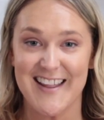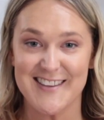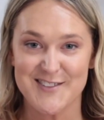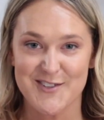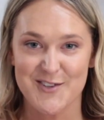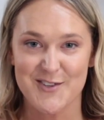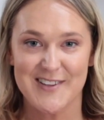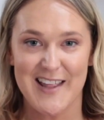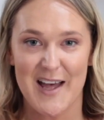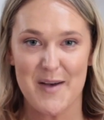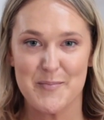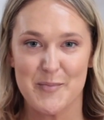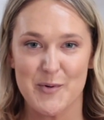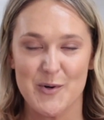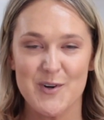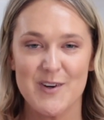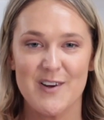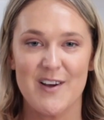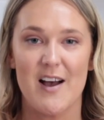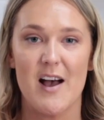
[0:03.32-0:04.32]
Let's Cook That
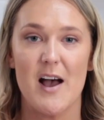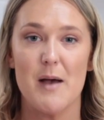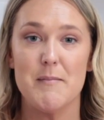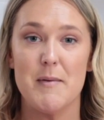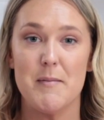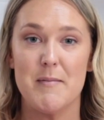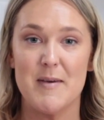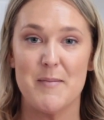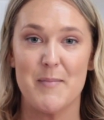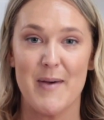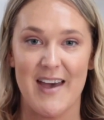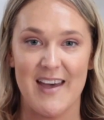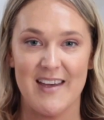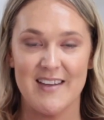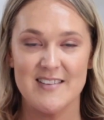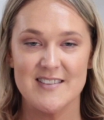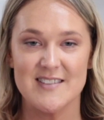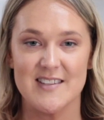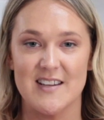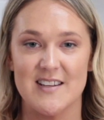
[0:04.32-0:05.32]
book. I'm Mimi
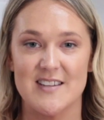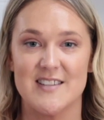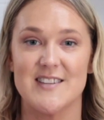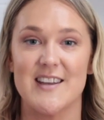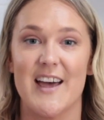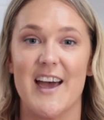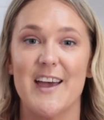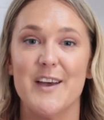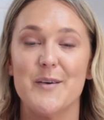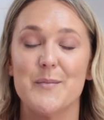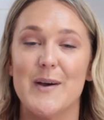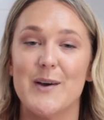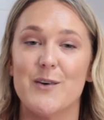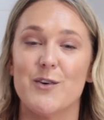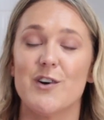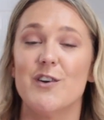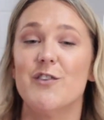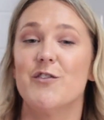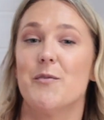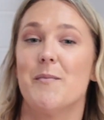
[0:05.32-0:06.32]
Baines and today we're
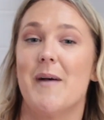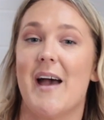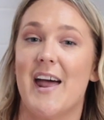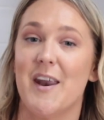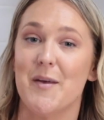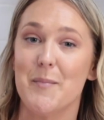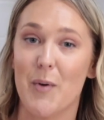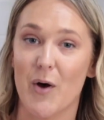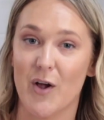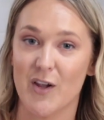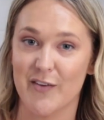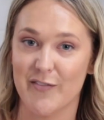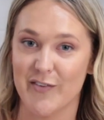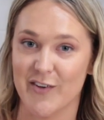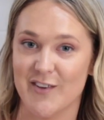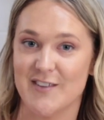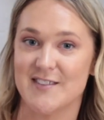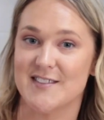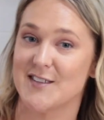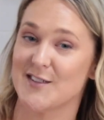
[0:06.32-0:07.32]
cooking from Anna
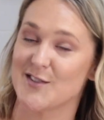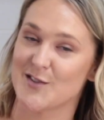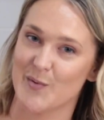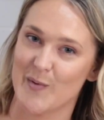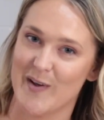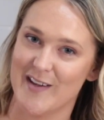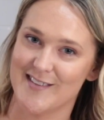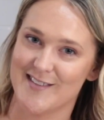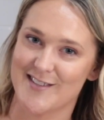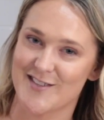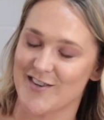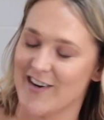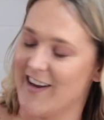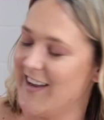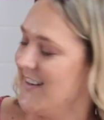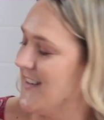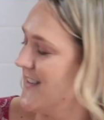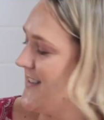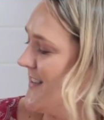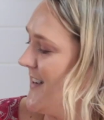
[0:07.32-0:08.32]
Polyviou's Sweet
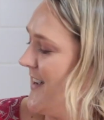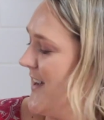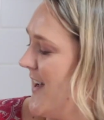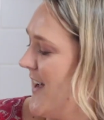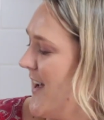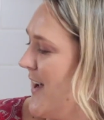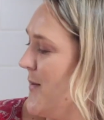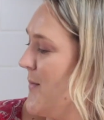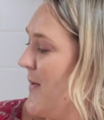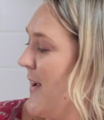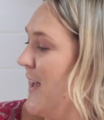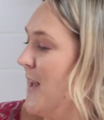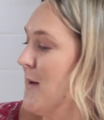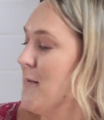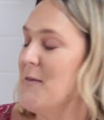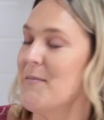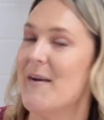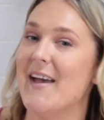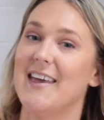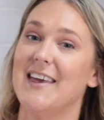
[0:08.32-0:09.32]
Street. We're going to
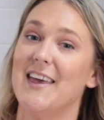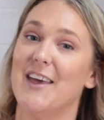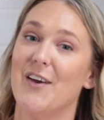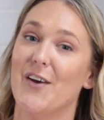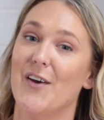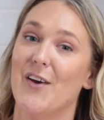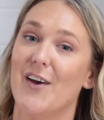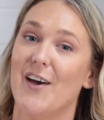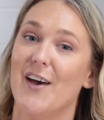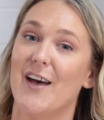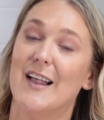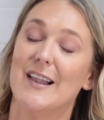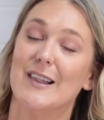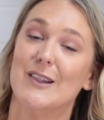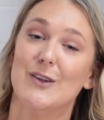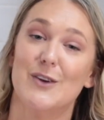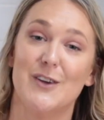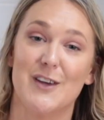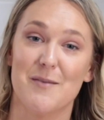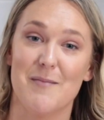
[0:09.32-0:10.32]
be making her
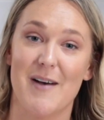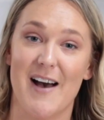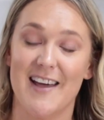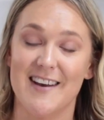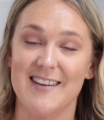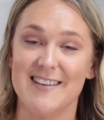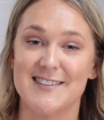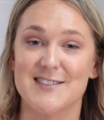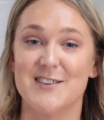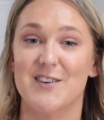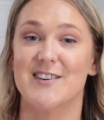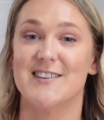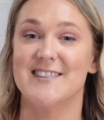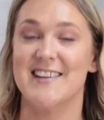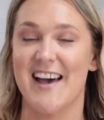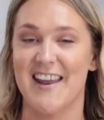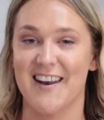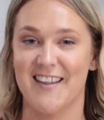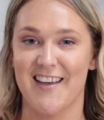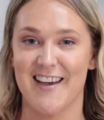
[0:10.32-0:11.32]
Loukou-my-annas, or as
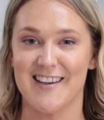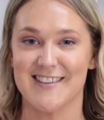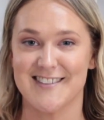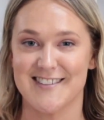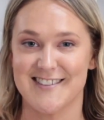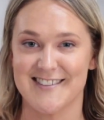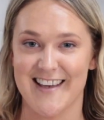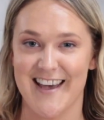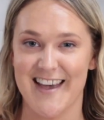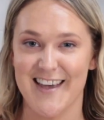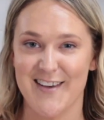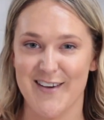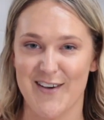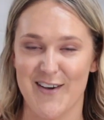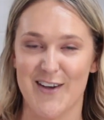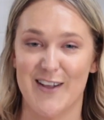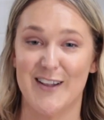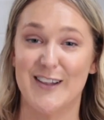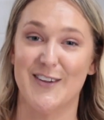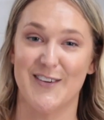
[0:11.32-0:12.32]
Anna likes to say,
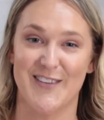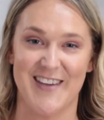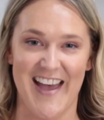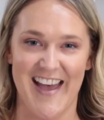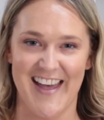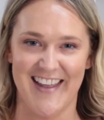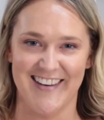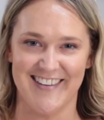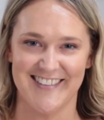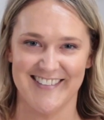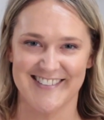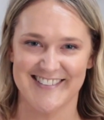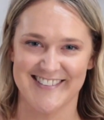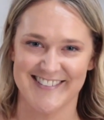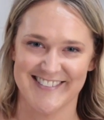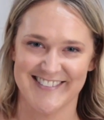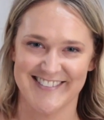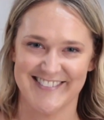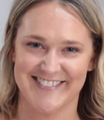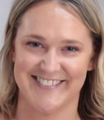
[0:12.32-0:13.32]
her
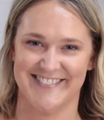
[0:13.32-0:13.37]
Loukou-my-annas.